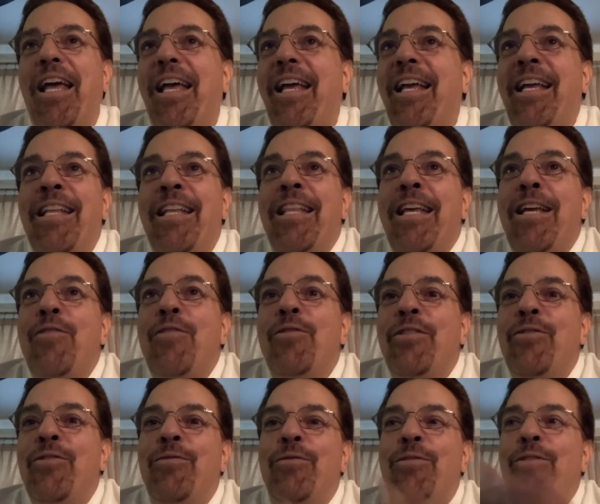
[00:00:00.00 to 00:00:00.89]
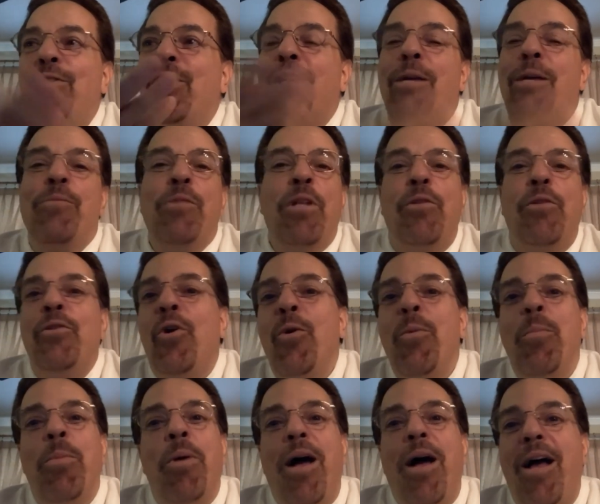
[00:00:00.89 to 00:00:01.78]
and then she comes out,
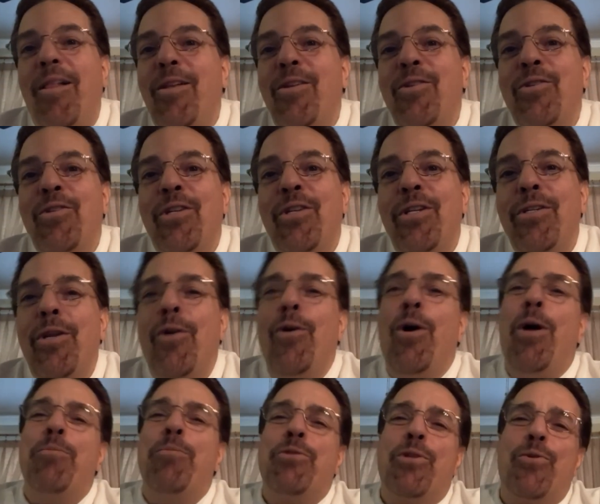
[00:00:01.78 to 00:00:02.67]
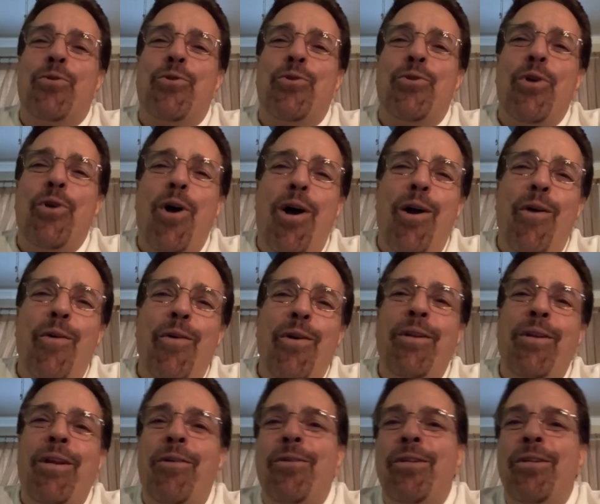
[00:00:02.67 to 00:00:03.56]
no apology, no, I'm so
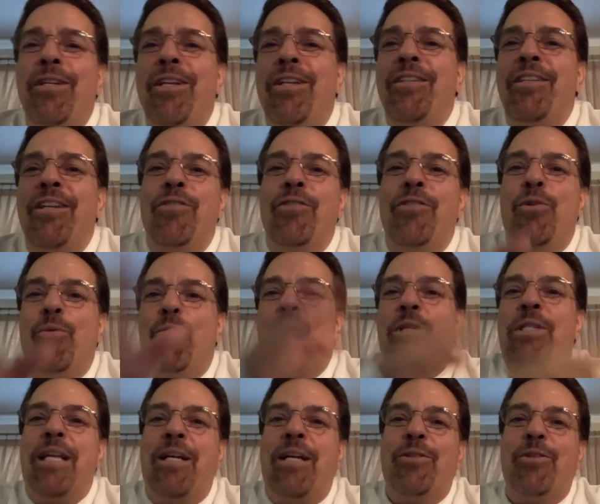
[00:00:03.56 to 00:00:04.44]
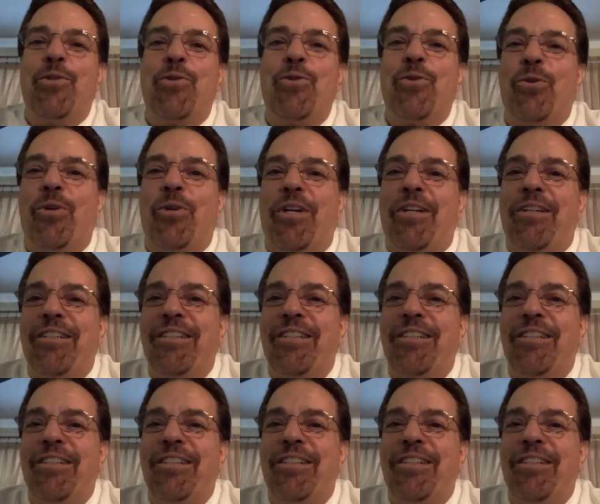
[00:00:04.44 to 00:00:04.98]
sorry, no. Yeah, yeah. She walks out the store.